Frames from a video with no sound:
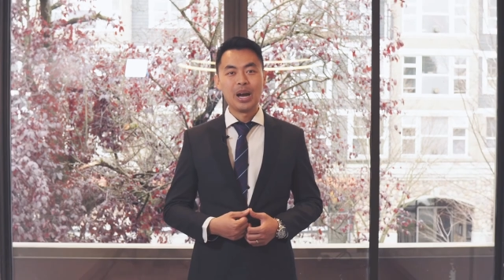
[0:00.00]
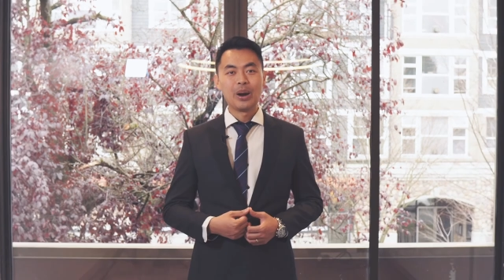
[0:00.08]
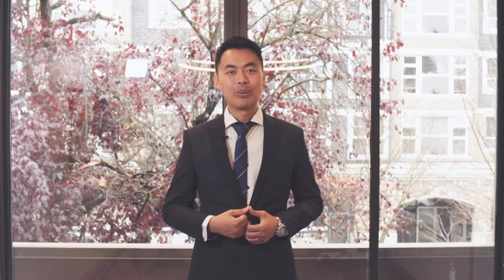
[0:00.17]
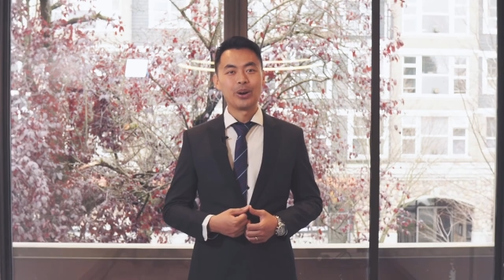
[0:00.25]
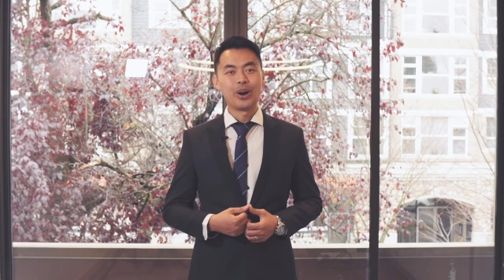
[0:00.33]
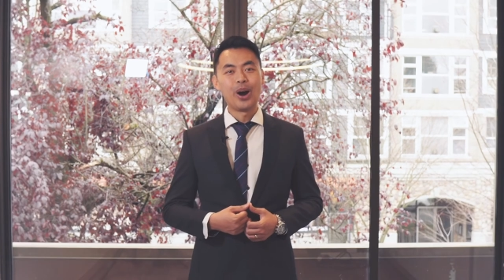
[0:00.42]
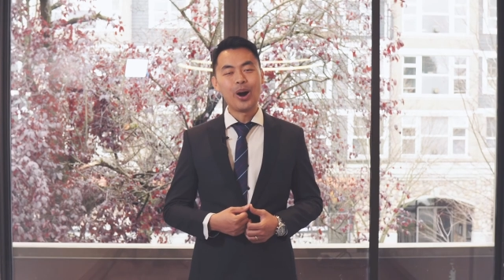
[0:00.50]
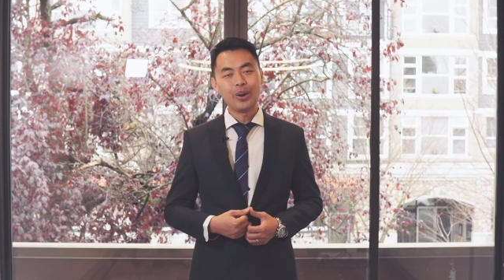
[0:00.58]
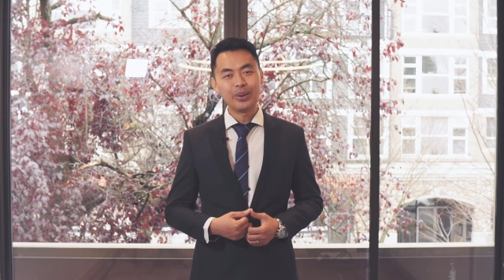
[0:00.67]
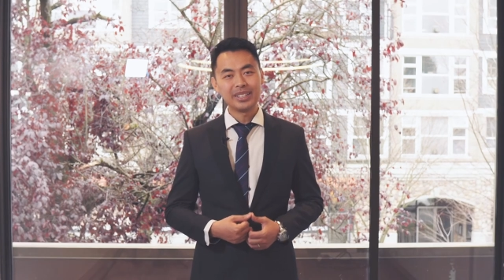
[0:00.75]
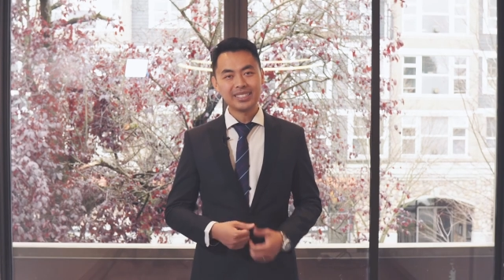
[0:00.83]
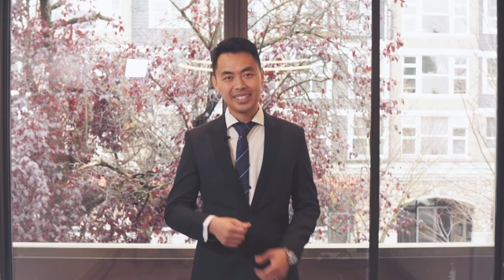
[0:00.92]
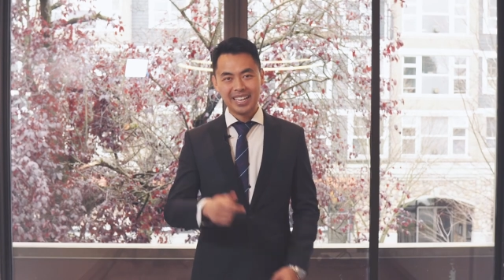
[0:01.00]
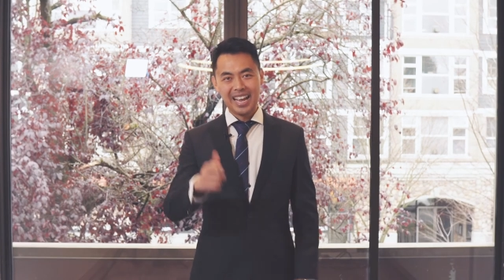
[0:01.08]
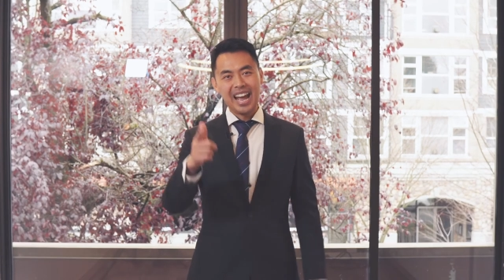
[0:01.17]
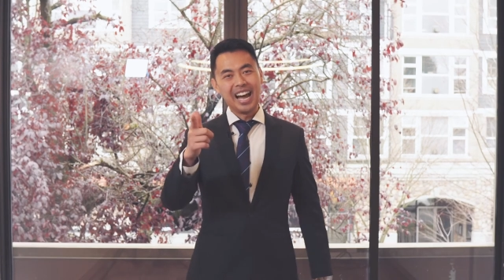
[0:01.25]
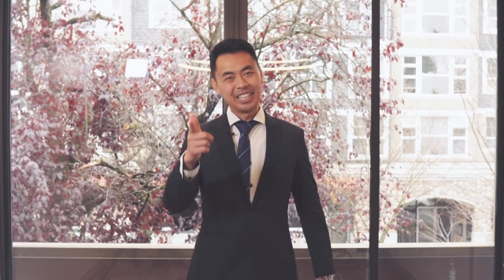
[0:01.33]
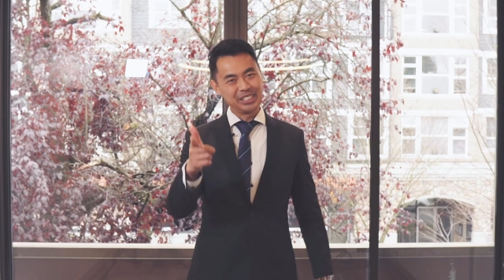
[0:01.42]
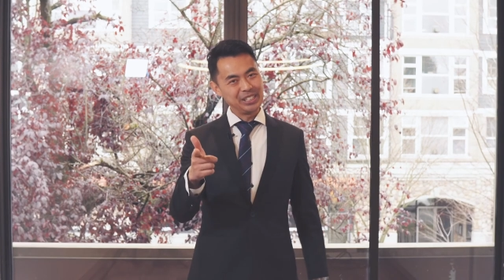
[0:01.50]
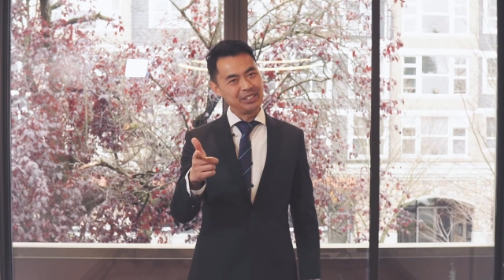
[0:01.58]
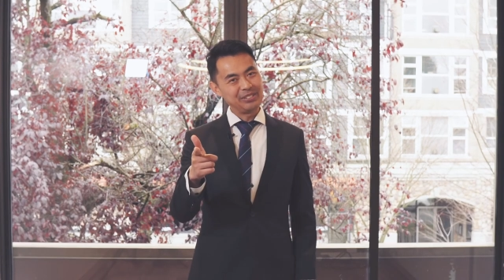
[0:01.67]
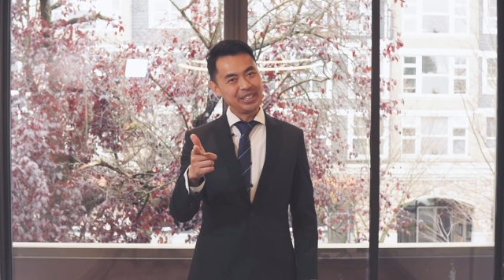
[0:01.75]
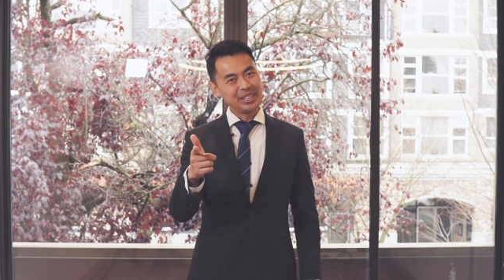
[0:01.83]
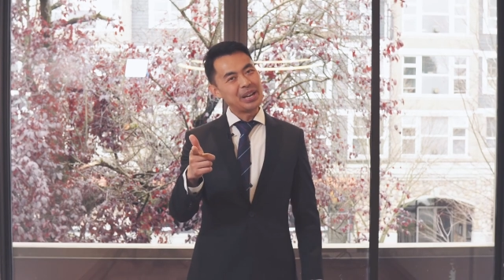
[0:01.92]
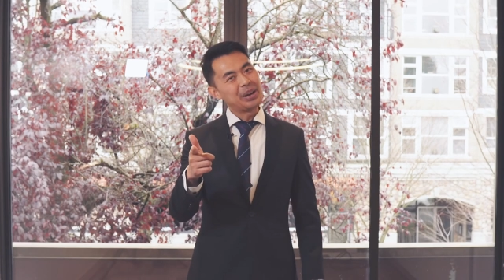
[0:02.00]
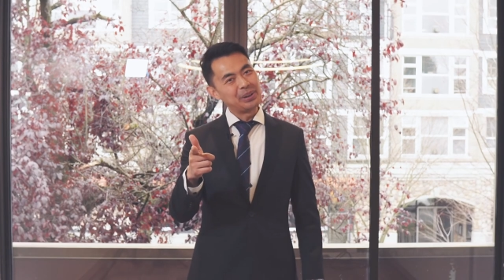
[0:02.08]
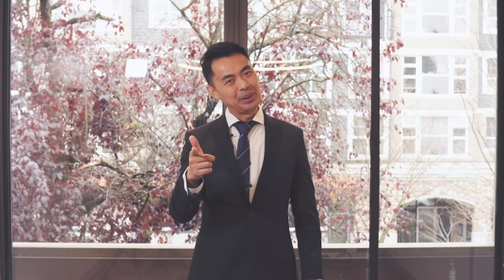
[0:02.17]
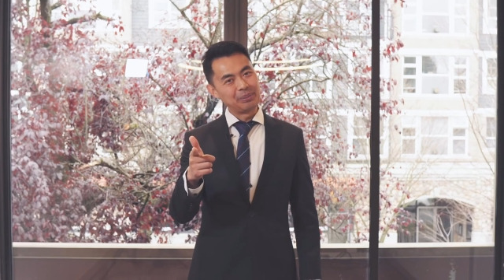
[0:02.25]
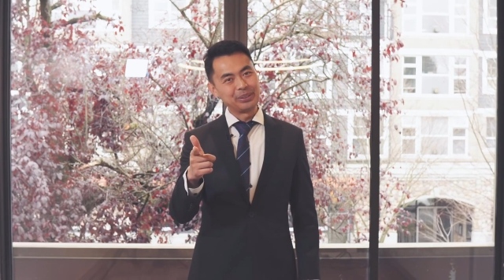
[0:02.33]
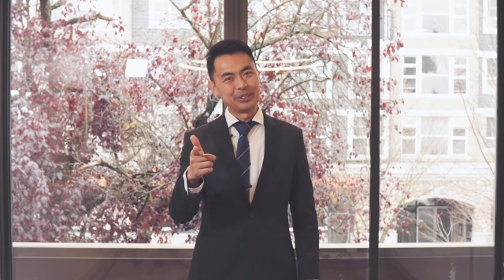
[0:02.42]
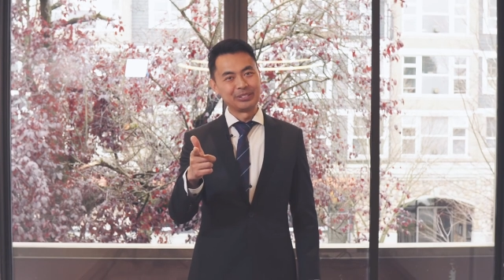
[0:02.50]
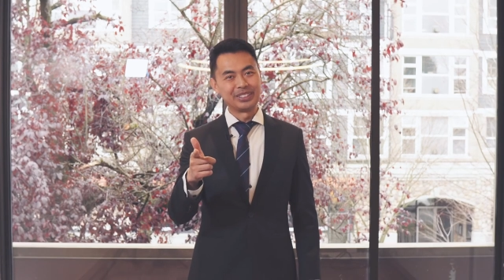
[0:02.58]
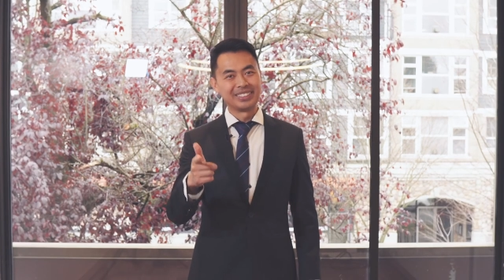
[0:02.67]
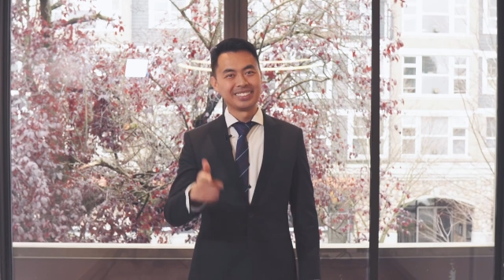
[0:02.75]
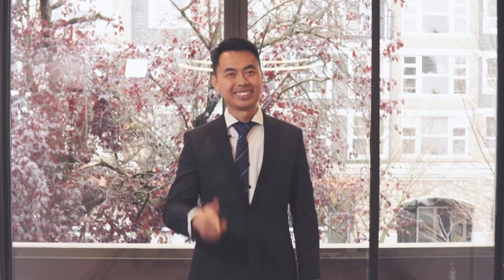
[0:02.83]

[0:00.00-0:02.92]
We are always achieving your approval.